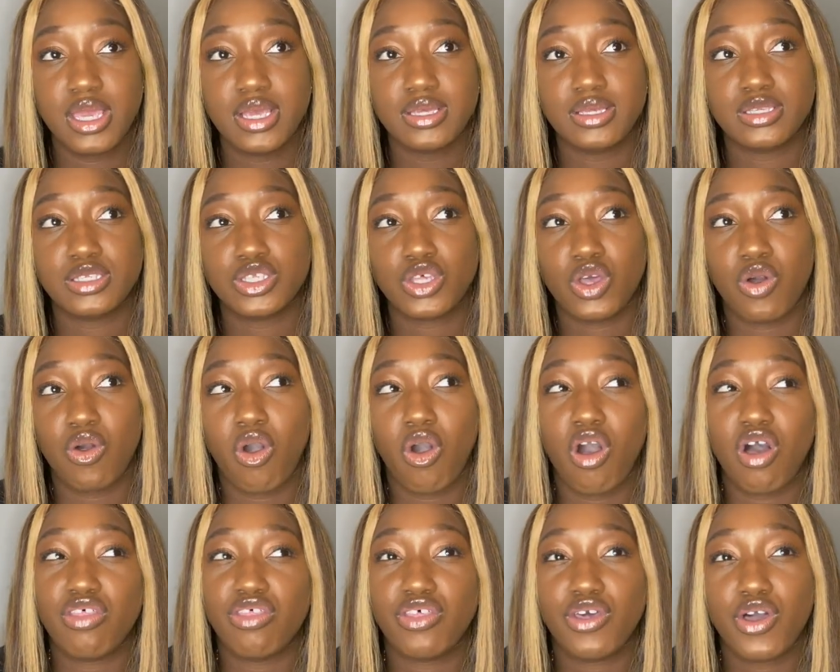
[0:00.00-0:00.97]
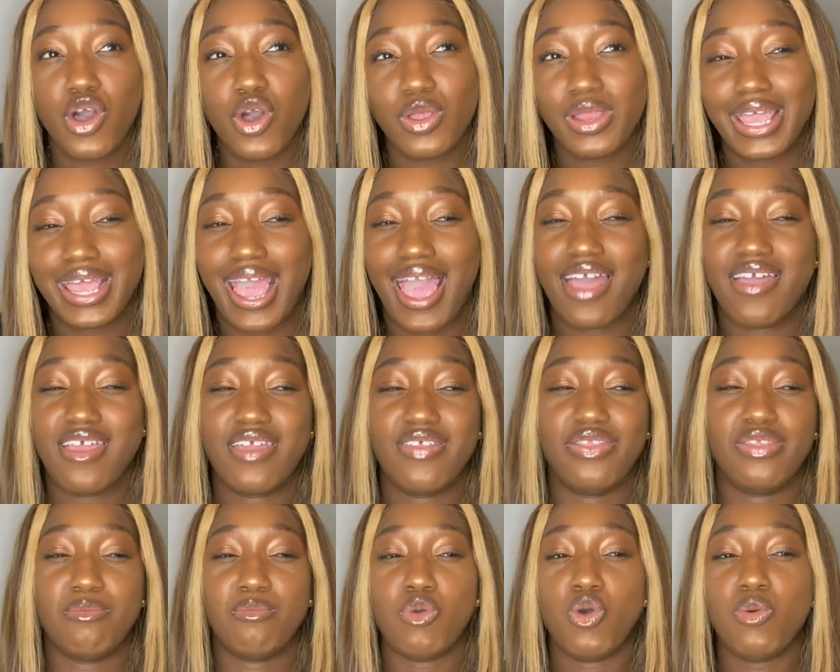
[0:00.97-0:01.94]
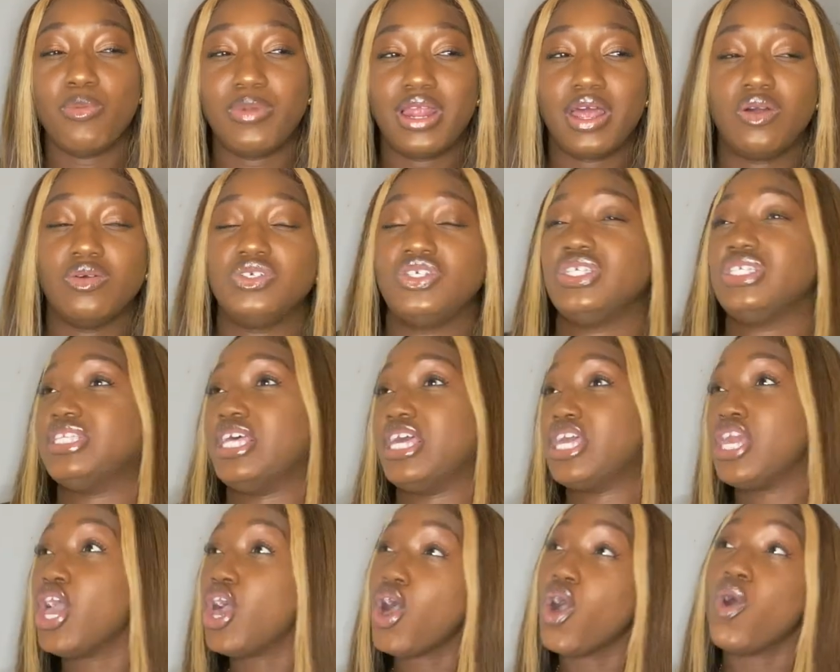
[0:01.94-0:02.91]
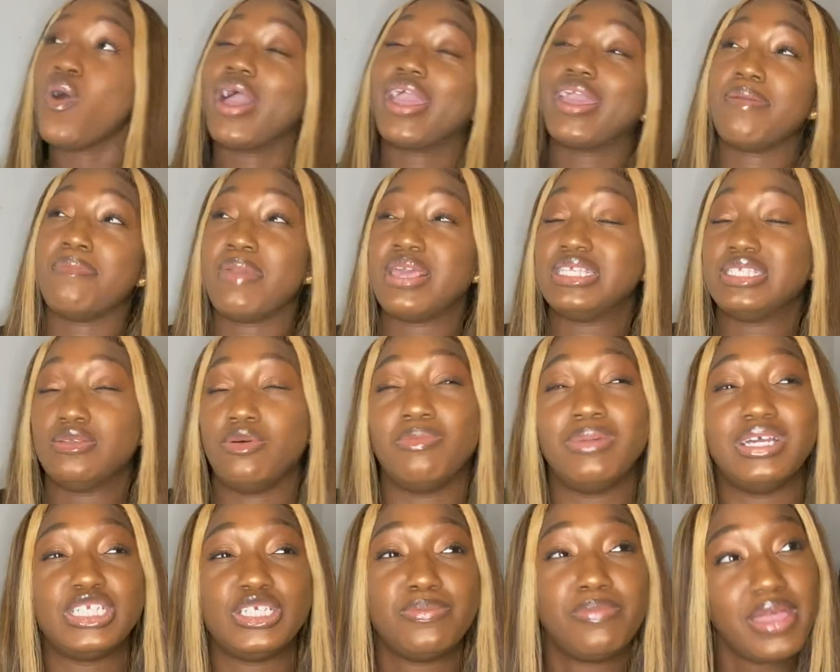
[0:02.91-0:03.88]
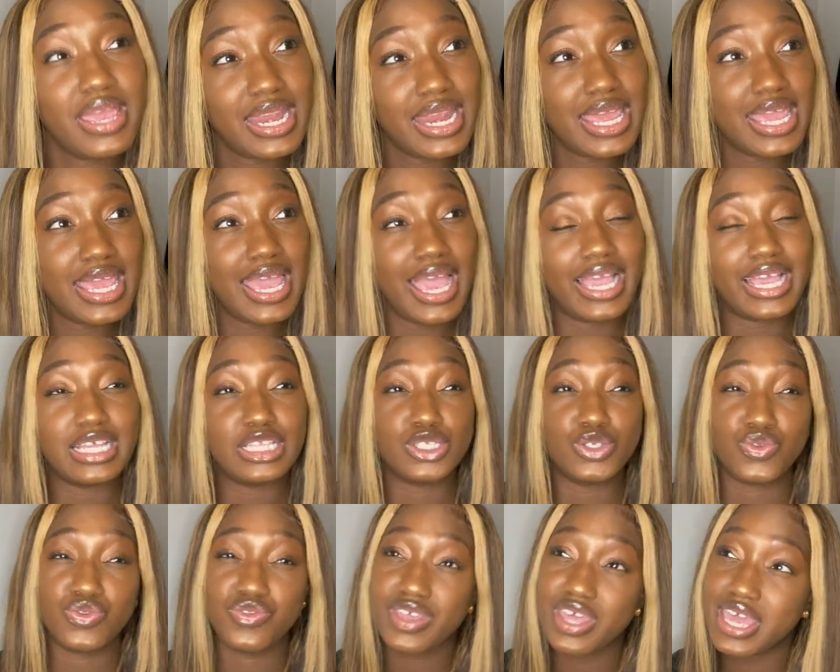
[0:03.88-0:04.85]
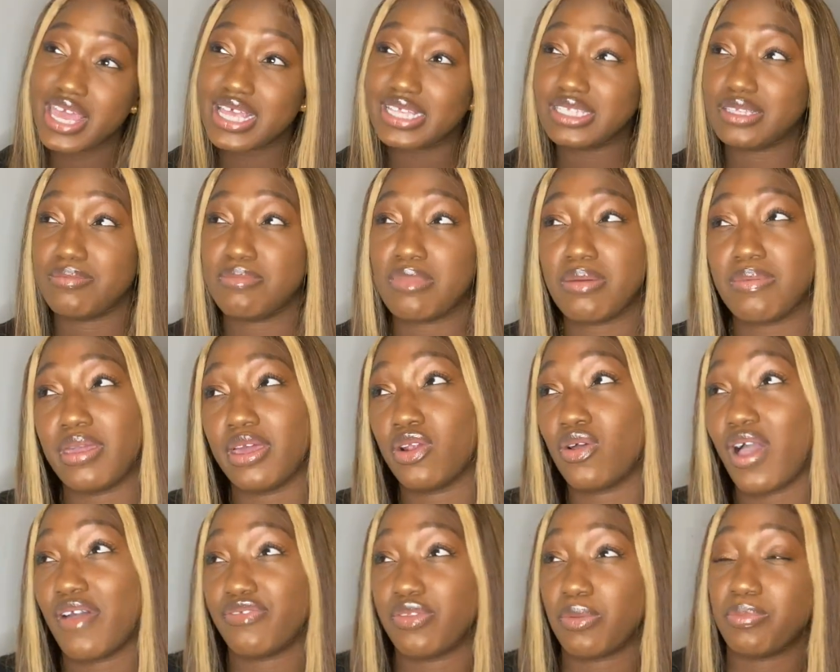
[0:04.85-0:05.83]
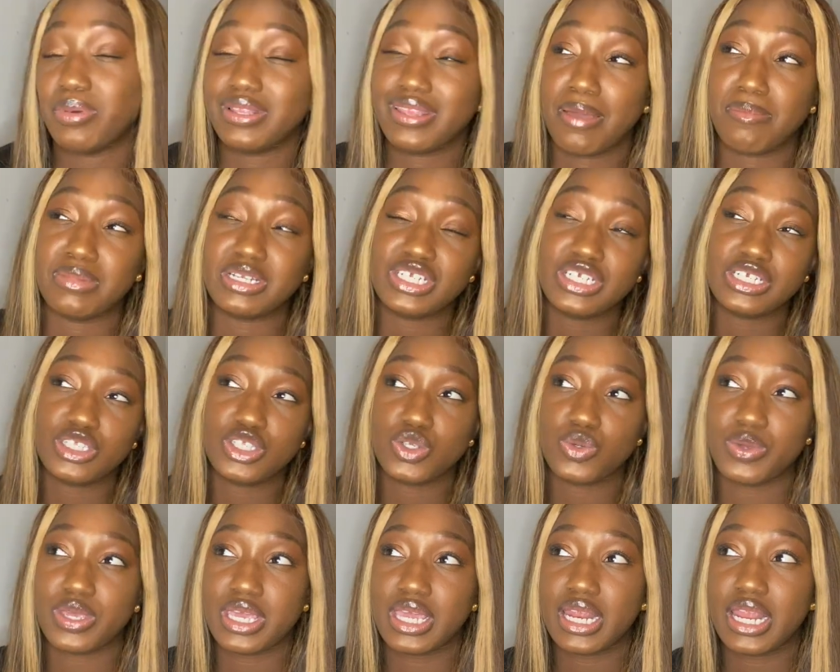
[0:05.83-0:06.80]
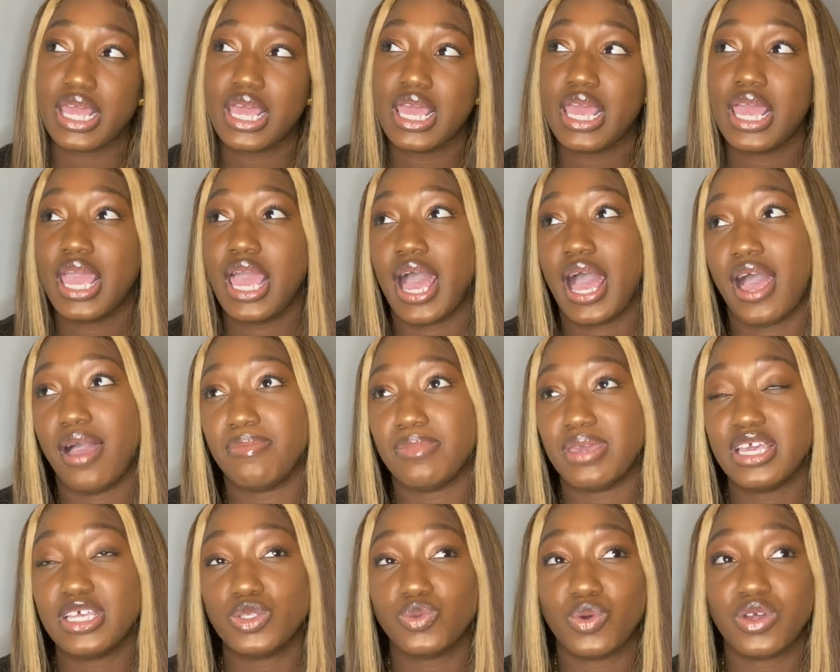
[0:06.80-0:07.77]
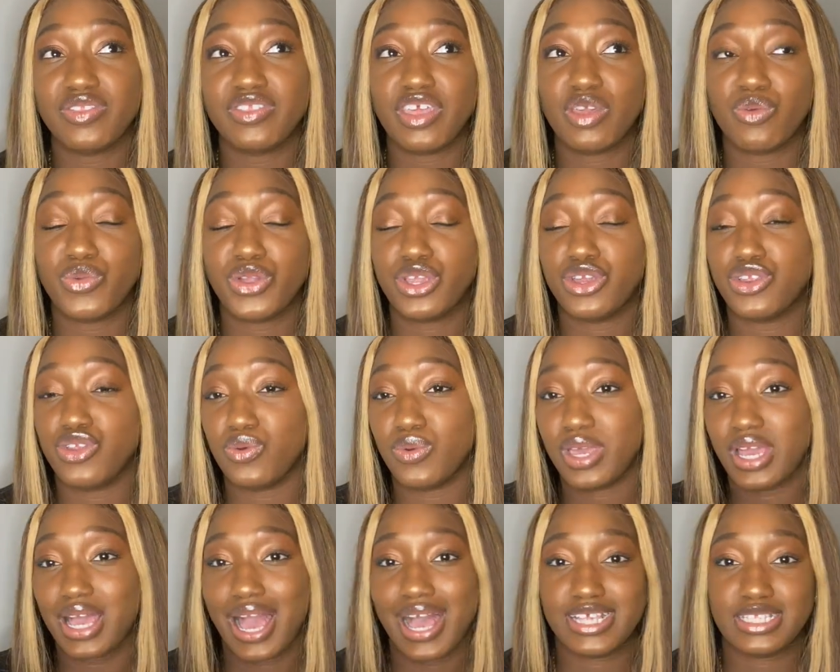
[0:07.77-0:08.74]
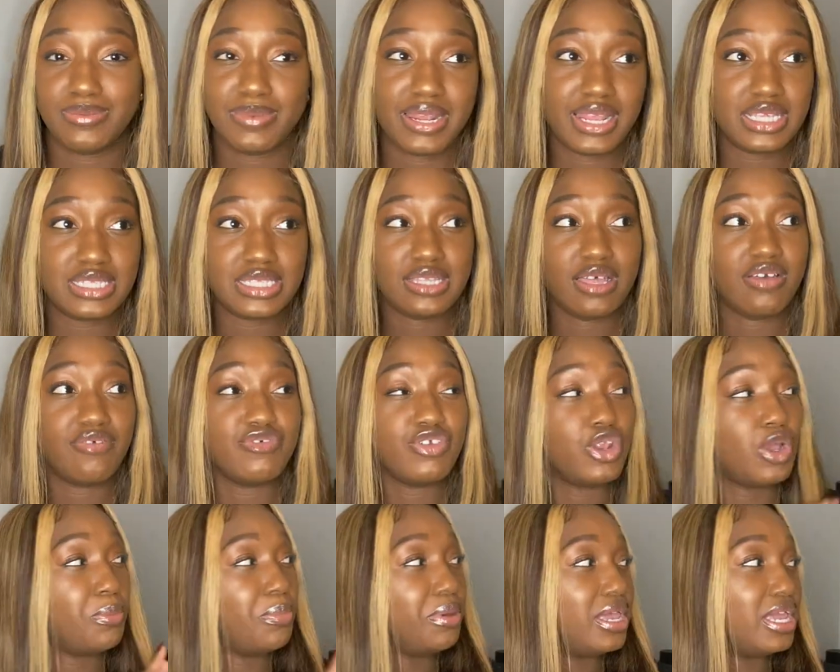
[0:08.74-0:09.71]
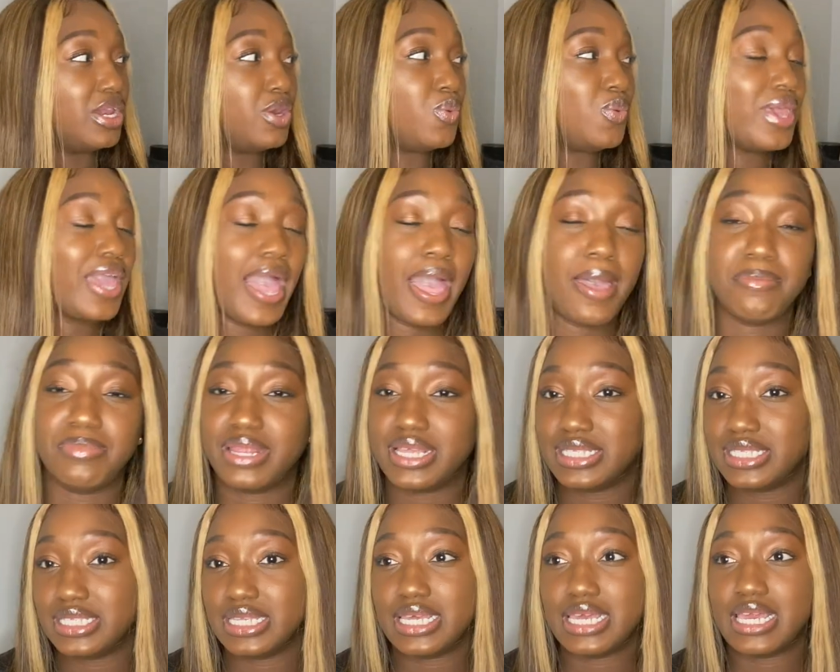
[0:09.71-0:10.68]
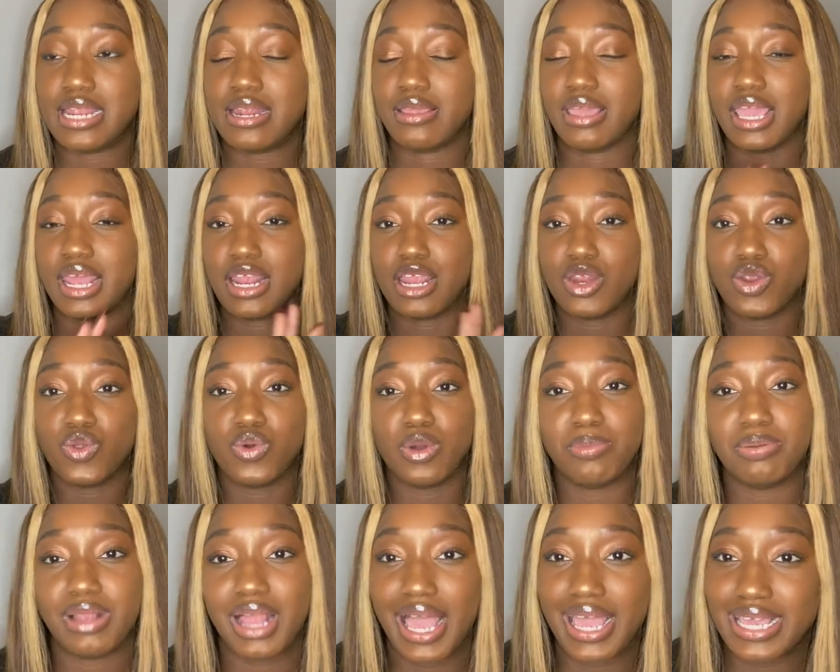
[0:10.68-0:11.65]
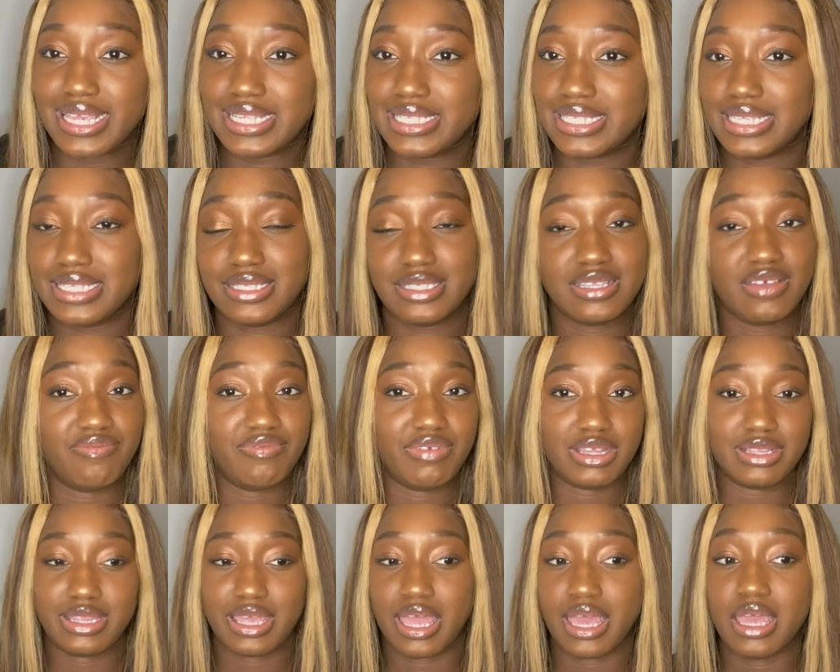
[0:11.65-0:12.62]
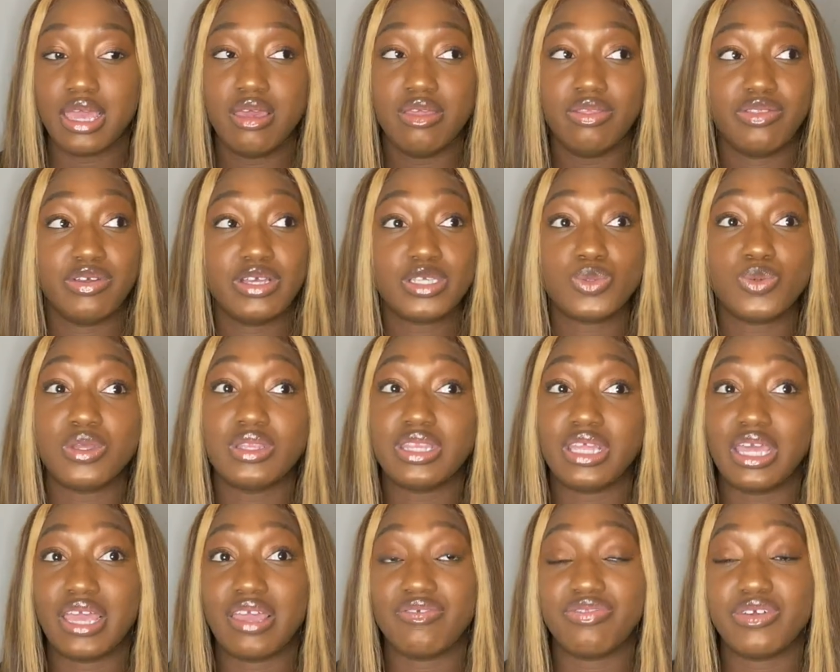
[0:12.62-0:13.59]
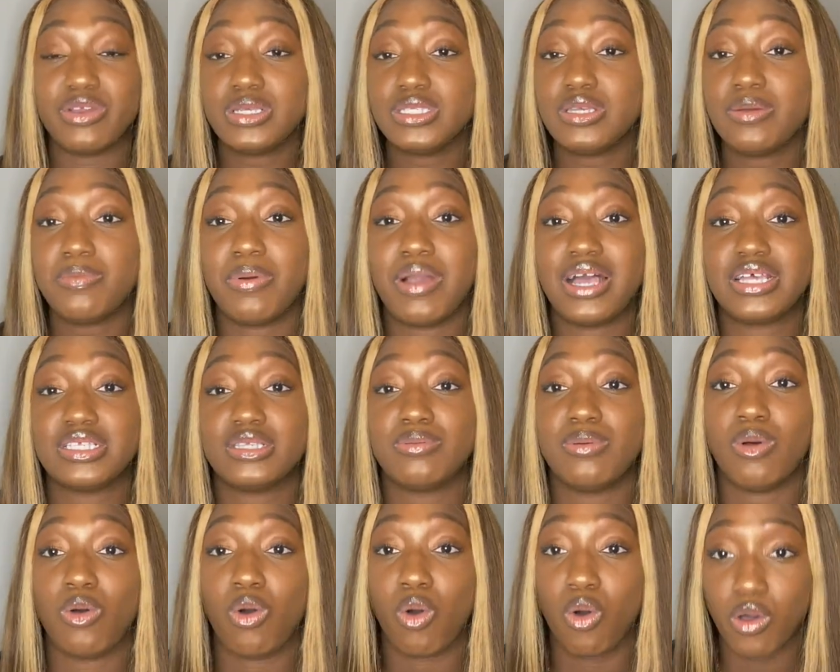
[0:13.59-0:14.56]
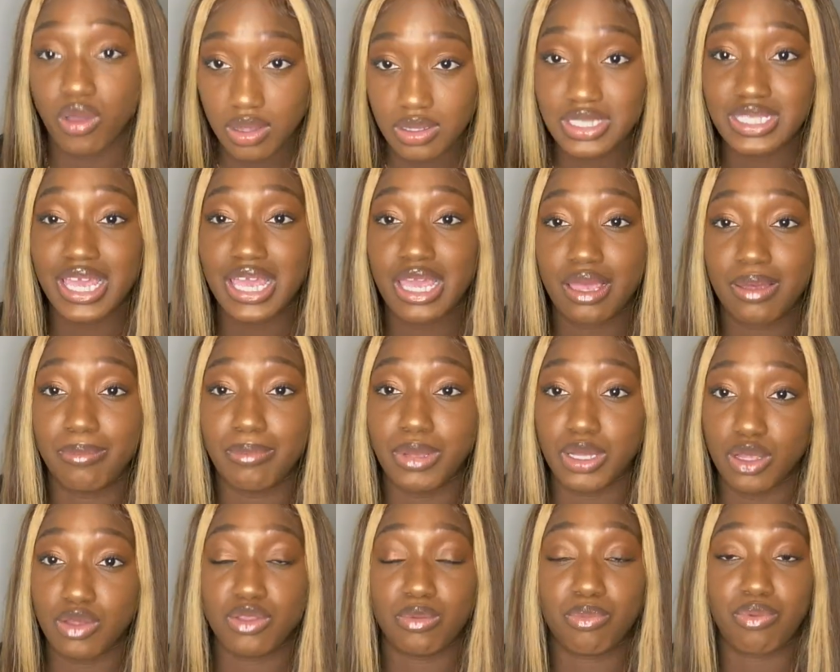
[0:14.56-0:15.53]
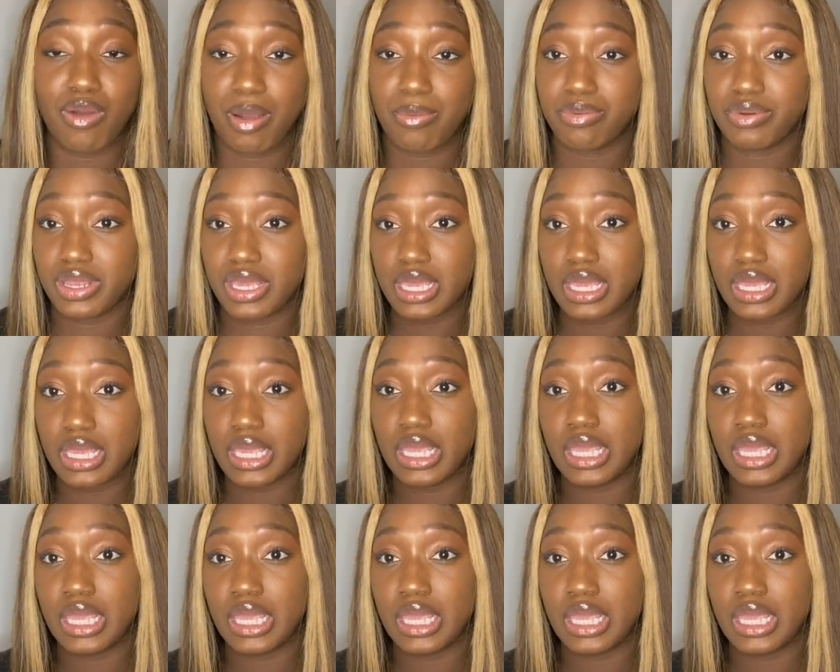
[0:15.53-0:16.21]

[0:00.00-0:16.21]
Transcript: So although like in the moment I was just like, yo, I can make so much money, I could do this, and maybe I don't have to put that much into it. I mean, it's one thing when you're doing cosmetic stuff, you know, putting new cabinets in, getting new appliances and stuff like that. But it's one thing, if there's a possible oil tank below the property,